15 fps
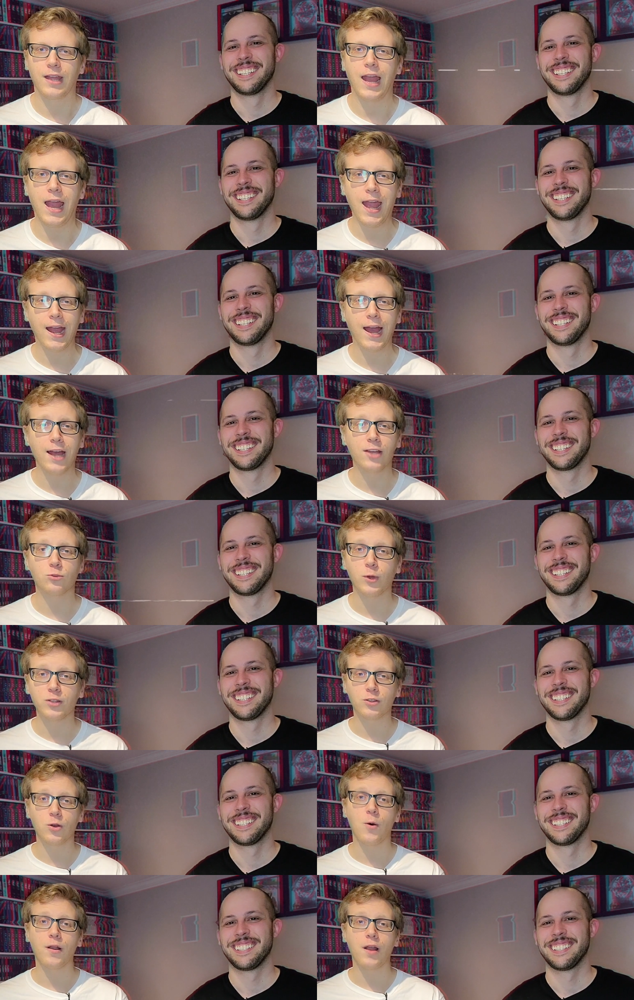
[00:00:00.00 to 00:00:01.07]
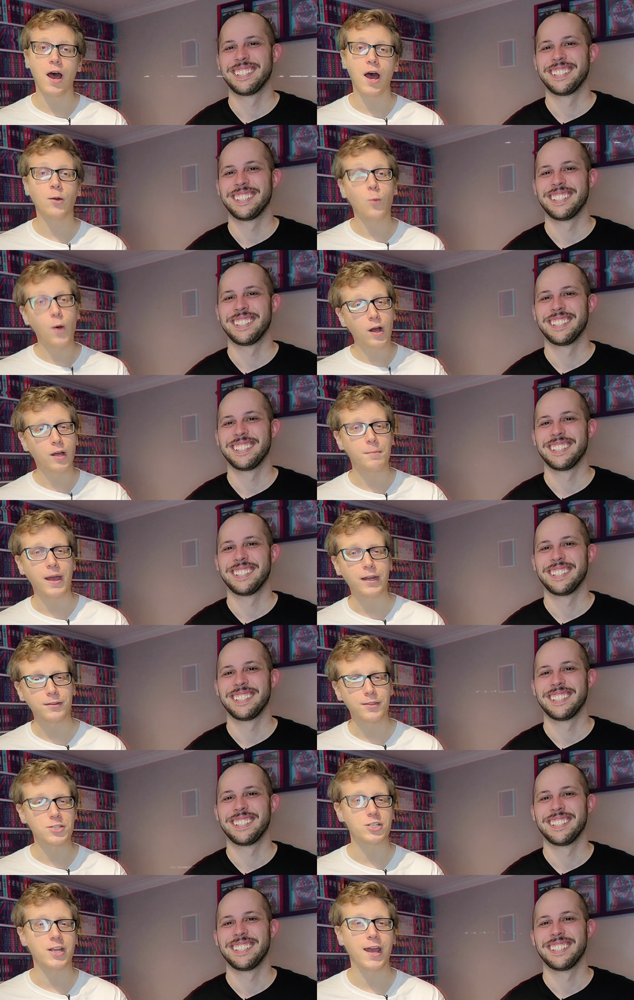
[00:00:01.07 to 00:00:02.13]
Speaker 1: Hey guys, what's going on? Welcome back
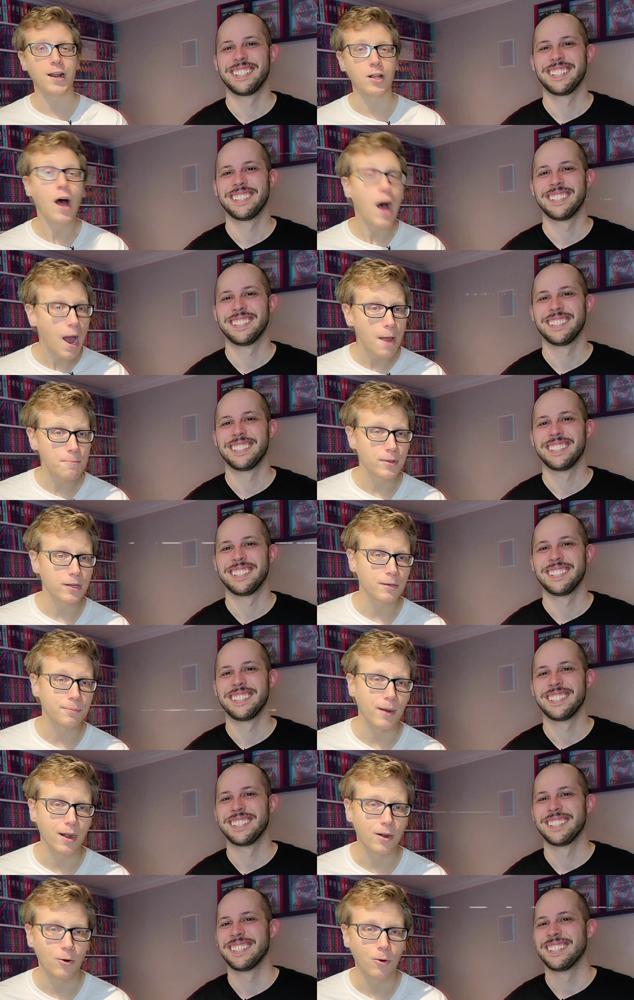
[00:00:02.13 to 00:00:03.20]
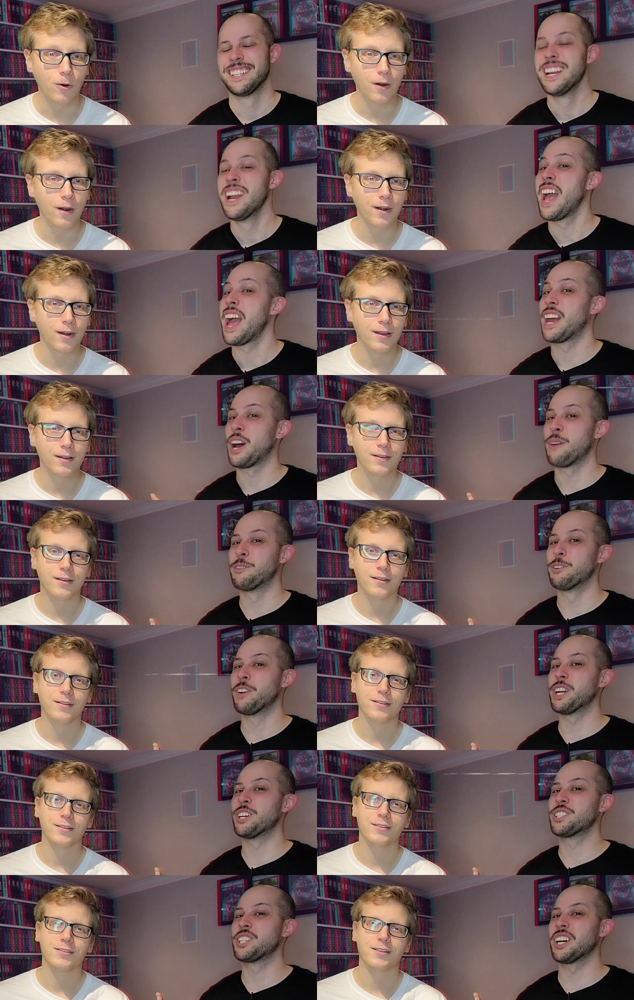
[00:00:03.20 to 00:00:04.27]
to the channel. I'm Peter Parkour. And I'm
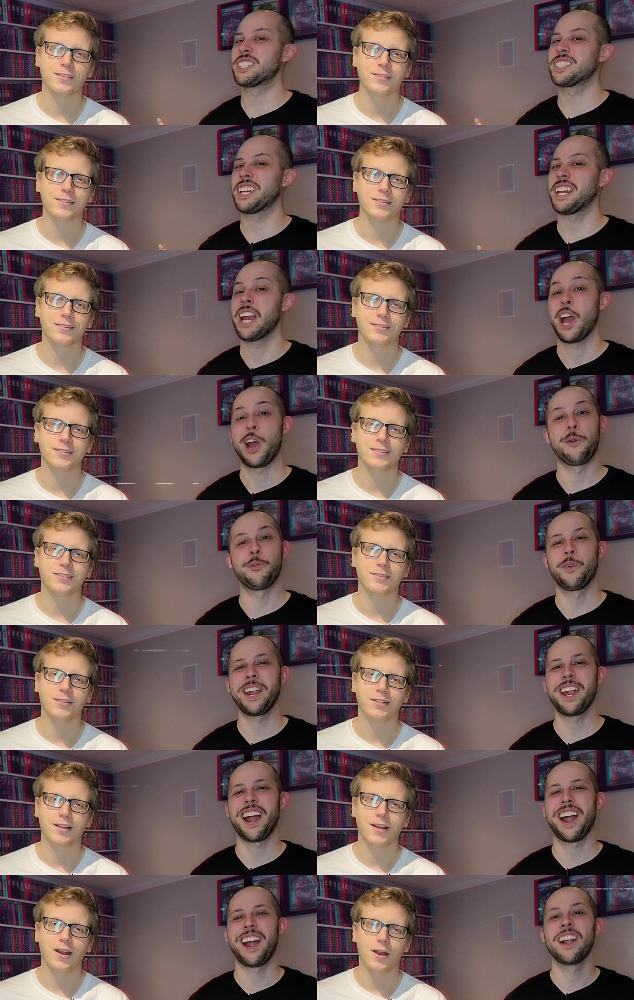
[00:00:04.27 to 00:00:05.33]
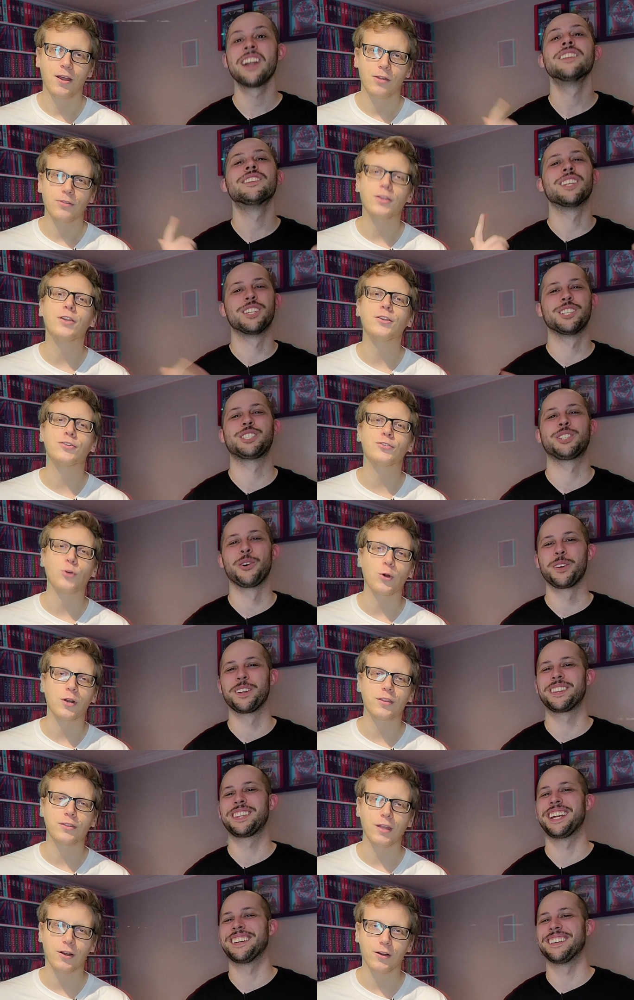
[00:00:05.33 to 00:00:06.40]
Nario Jossi, and we are The, the
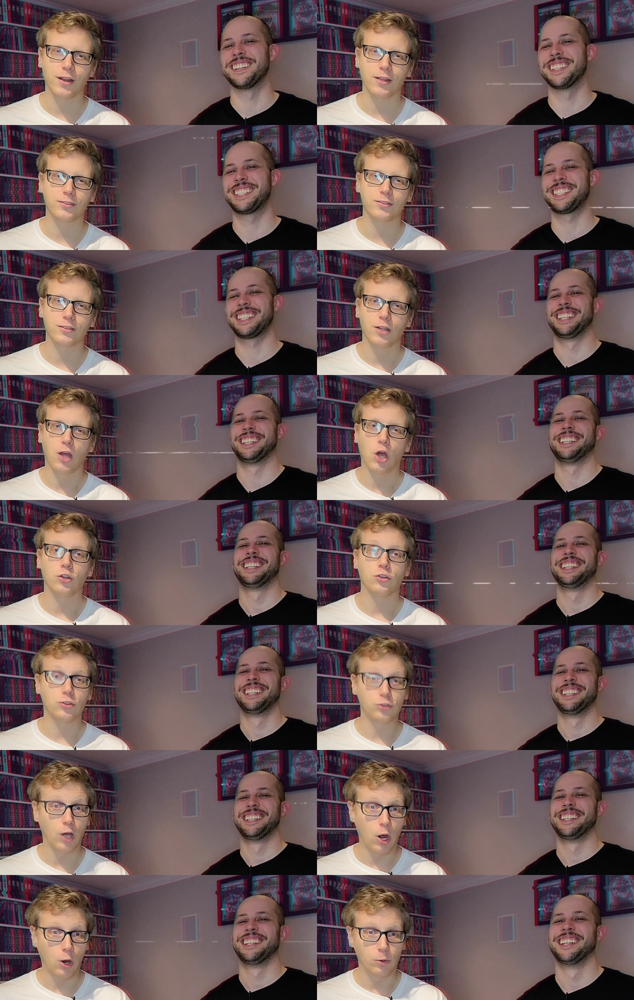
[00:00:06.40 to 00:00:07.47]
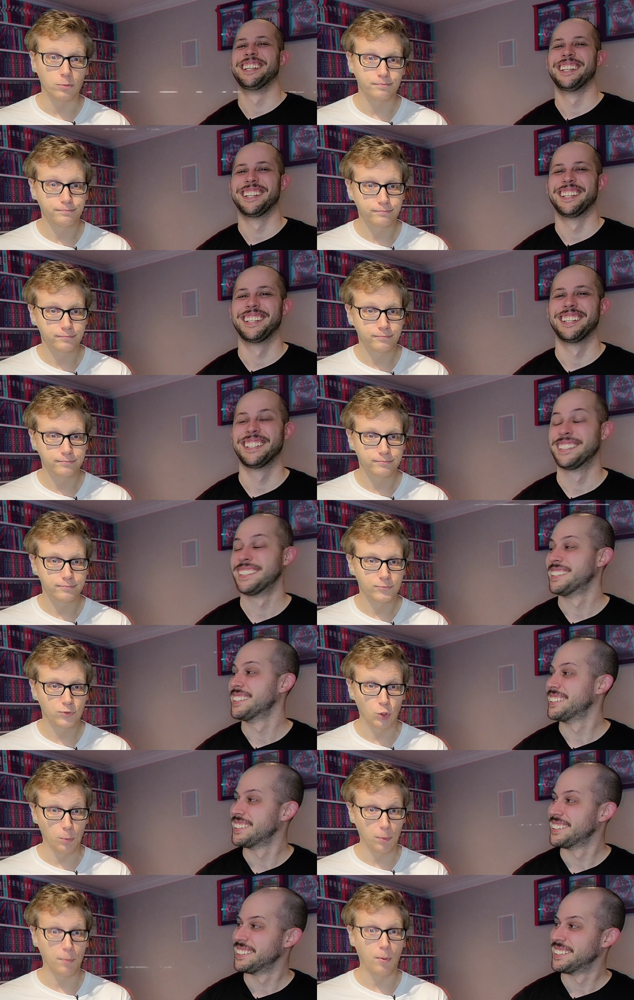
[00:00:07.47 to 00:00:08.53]
Distorted, Distorted Theorists. Theorists. So,
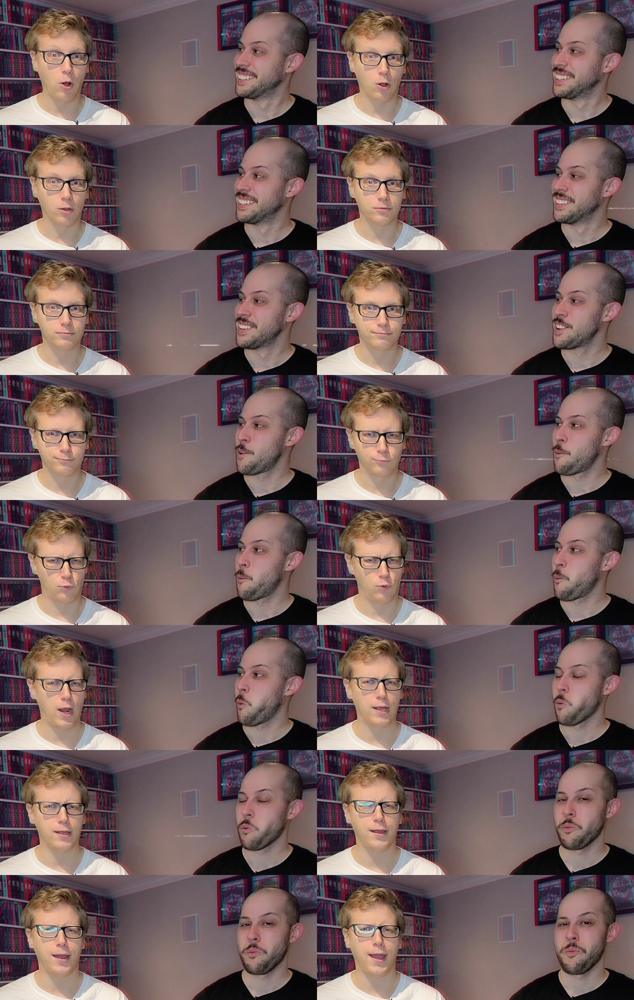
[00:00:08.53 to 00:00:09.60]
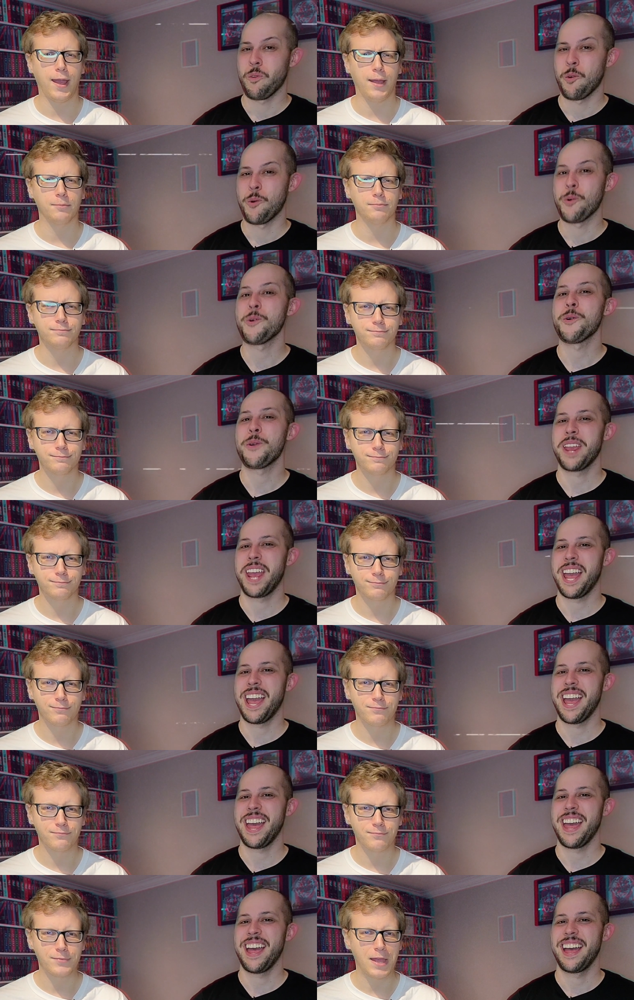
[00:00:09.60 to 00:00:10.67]
Super Bowl, great game. Oh,
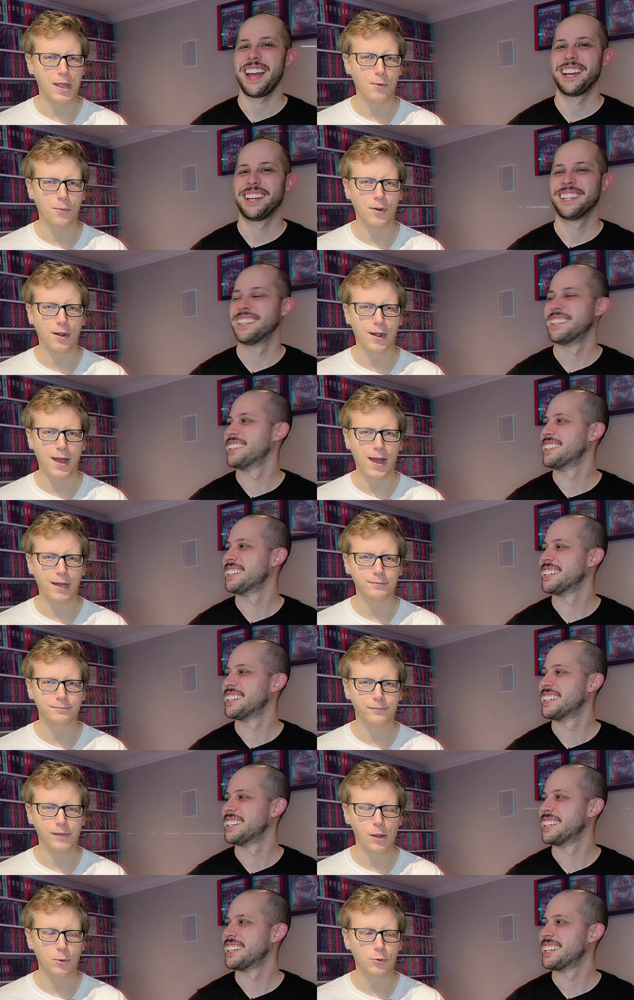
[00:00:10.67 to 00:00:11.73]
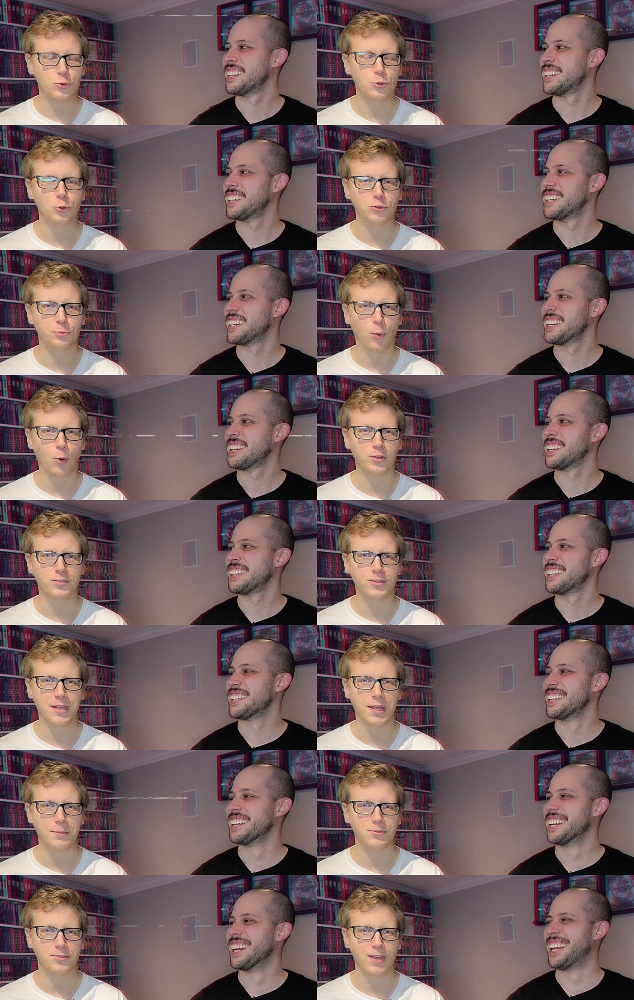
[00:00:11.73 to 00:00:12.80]
yeah. They were uh, they were two sports
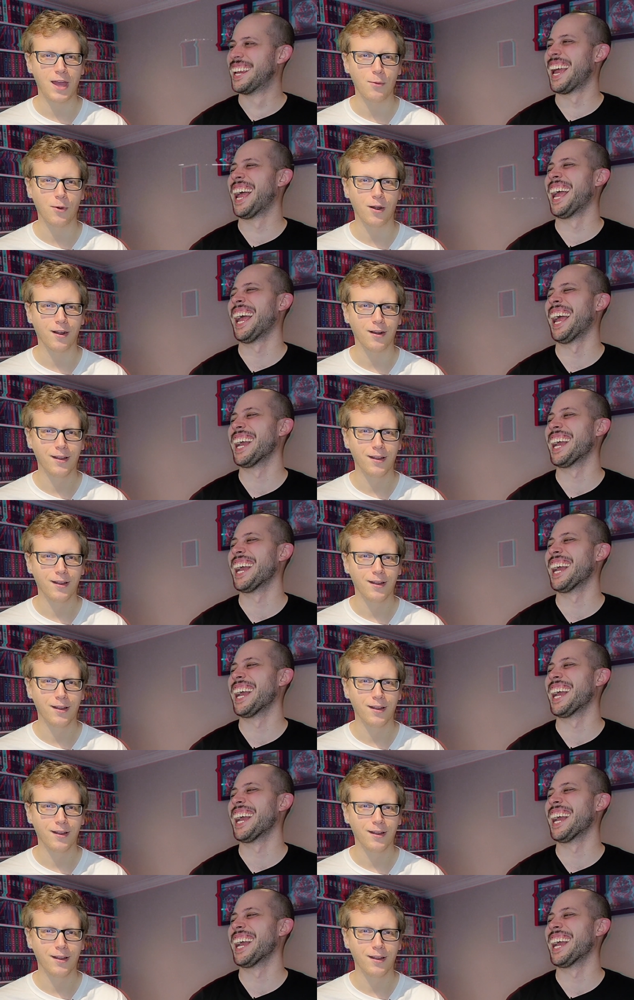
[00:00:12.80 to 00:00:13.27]
teams that were